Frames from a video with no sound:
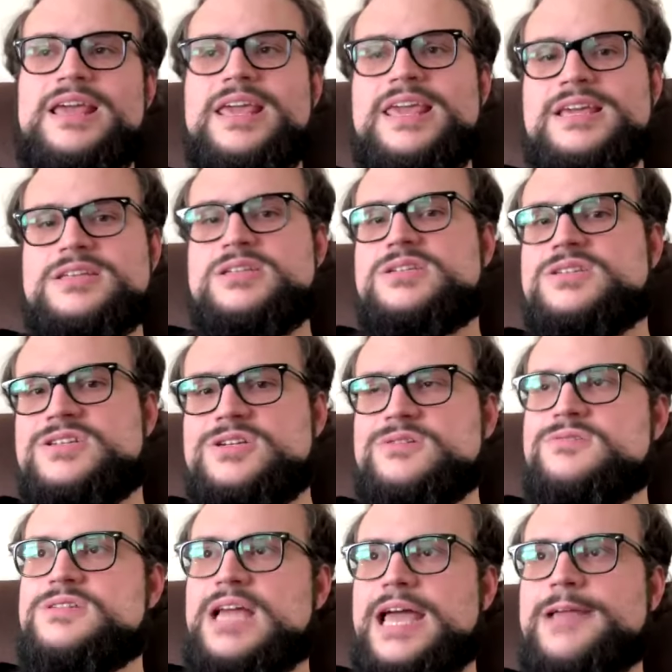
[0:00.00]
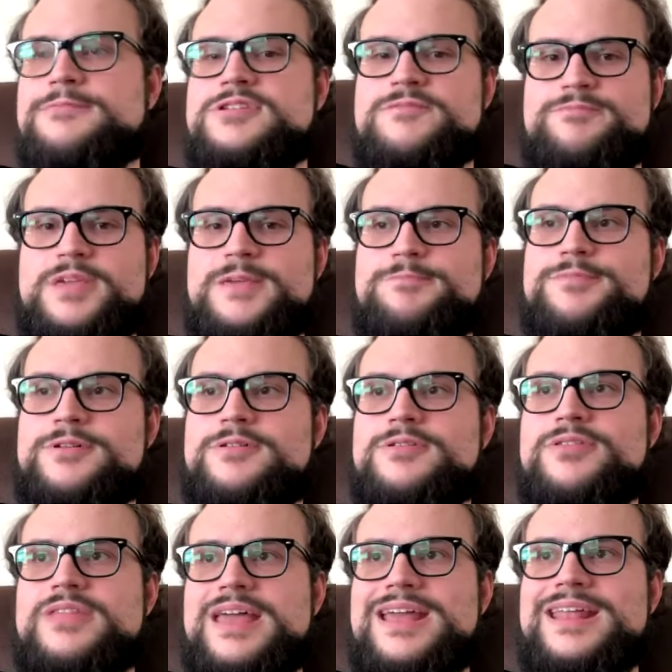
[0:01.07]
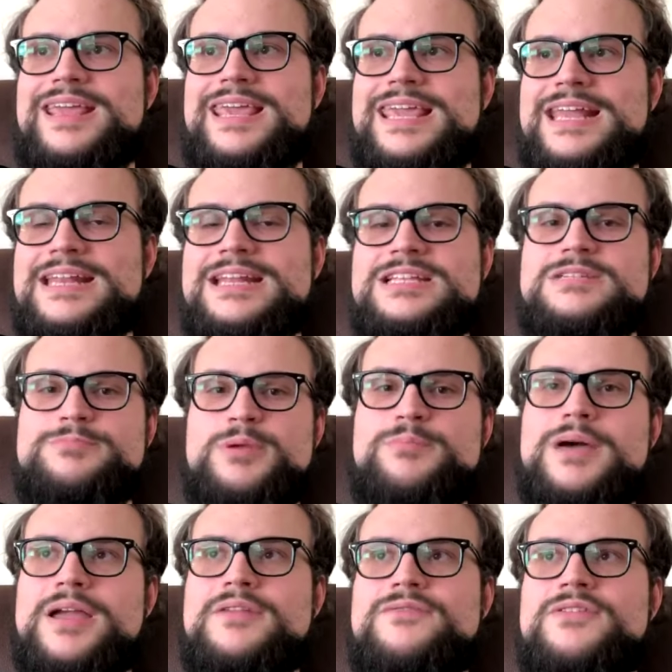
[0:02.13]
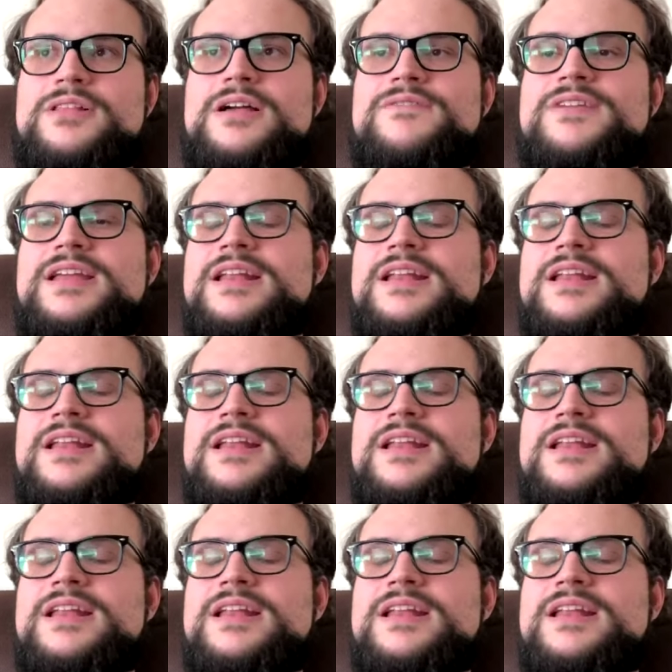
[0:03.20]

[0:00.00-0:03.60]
he has two types of people that he needs to be mindful of.